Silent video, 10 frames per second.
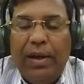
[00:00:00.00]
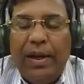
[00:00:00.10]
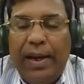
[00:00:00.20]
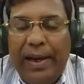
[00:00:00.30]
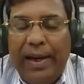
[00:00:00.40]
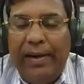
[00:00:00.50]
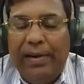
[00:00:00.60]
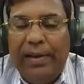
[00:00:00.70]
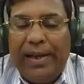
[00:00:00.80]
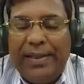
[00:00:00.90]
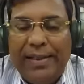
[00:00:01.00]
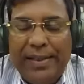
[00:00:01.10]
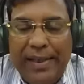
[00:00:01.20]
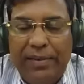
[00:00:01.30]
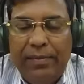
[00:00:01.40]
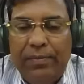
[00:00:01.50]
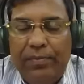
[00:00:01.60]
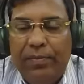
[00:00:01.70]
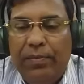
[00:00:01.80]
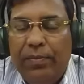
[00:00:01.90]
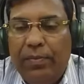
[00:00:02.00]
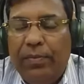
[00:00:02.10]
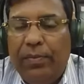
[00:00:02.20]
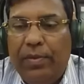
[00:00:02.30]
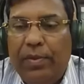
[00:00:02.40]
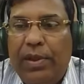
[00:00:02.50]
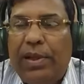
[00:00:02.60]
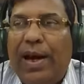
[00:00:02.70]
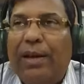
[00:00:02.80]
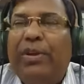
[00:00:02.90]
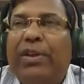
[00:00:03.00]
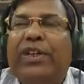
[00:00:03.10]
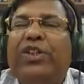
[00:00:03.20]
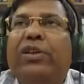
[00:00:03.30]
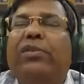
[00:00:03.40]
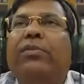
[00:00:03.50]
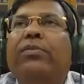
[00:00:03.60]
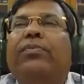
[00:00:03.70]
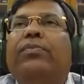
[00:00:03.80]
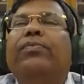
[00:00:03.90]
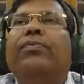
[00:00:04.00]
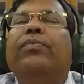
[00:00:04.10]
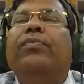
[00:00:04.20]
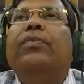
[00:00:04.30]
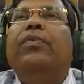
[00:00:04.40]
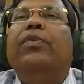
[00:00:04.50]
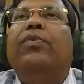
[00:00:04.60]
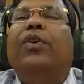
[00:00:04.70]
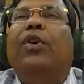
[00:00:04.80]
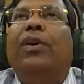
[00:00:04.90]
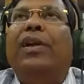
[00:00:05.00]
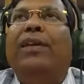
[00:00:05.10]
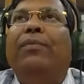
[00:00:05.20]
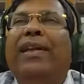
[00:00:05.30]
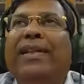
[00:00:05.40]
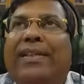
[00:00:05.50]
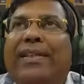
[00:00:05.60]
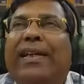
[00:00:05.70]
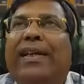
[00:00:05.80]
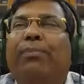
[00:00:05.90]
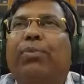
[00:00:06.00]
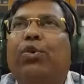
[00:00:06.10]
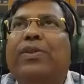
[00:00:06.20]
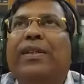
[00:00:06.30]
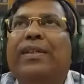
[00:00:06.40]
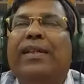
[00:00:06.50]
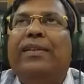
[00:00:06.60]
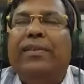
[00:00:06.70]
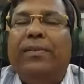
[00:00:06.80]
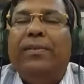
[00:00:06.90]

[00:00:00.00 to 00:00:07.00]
and as I said, in arbitration for evidentiary processes,